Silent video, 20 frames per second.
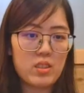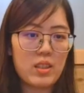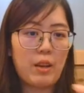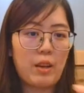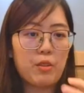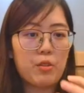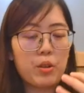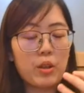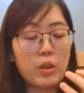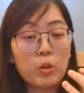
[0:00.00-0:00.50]

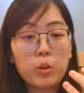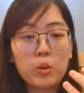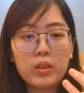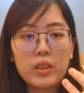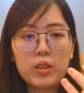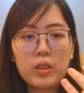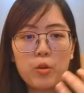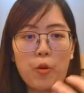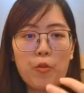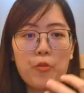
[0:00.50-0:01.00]
like
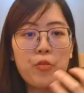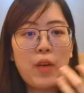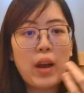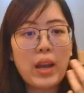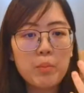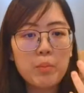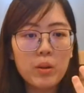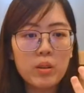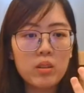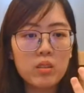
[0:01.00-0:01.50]
including your
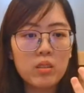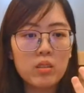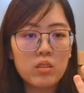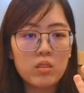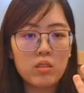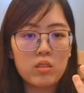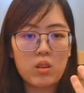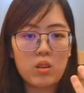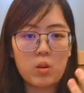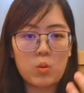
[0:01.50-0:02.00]

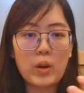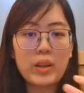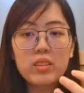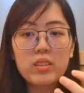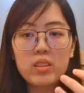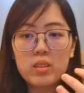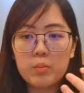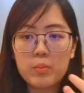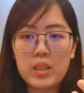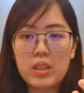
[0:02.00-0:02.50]
fiber, the
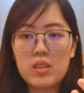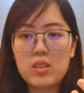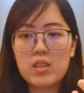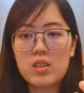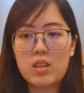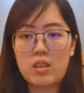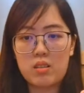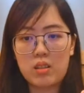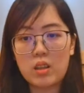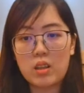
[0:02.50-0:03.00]

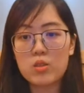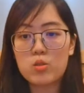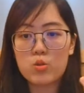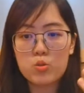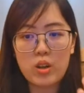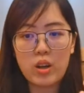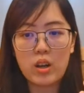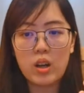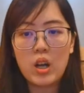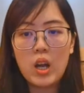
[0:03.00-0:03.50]
vitamins, and
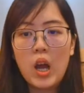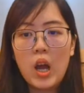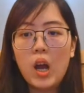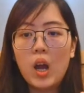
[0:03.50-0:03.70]
etc.